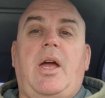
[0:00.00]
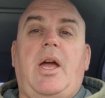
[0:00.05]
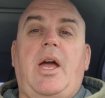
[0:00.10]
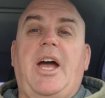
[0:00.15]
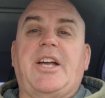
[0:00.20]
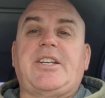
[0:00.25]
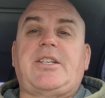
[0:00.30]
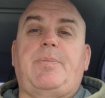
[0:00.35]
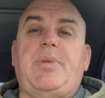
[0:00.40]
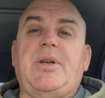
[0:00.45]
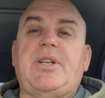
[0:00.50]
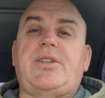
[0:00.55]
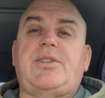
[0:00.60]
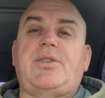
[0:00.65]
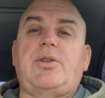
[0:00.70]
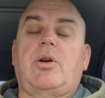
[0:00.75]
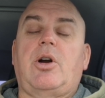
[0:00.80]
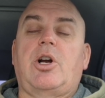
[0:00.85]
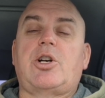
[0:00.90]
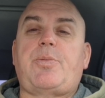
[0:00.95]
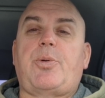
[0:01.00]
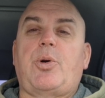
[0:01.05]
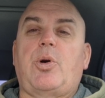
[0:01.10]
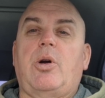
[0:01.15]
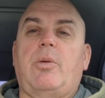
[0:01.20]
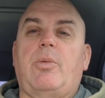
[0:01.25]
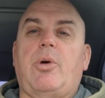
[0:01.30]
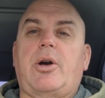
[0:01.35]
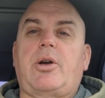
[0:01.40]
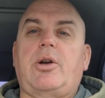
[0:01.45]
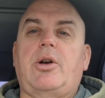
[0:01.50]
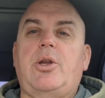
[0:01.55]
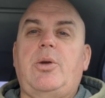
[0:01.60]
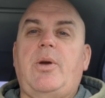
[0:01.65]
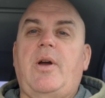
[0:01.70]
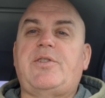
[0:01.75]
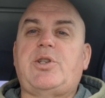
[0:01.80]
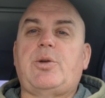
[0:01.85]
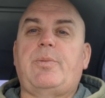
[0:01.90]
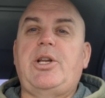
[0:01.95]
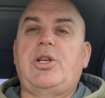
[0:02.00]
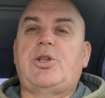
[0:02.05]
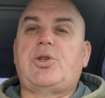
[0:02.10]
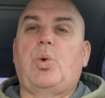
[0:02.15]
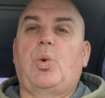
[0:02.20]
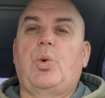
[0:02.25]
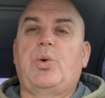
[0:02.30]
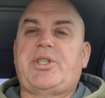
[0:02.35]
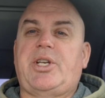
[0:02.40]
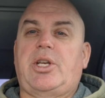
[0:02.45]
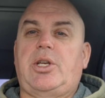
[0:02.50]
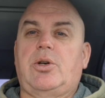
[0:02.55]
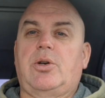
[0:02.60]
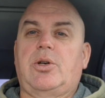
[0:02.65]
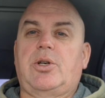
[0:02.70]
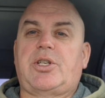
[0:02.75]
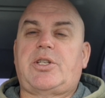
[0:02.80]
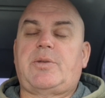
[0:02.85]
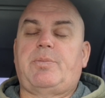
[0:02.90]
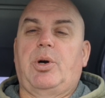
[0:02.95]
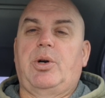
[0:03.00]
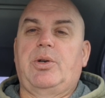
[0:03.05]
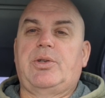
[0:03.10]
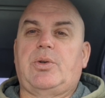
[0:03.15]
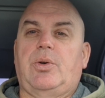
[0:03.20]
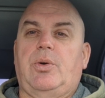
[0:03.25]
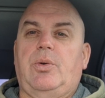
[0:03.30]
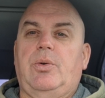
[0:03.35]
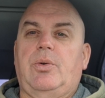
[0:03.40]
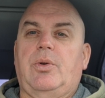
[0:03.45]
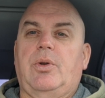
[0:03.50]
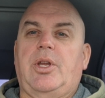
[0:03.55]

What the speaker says: As a business owner, entrepreneur, or marketer, you have so many tools at your disposal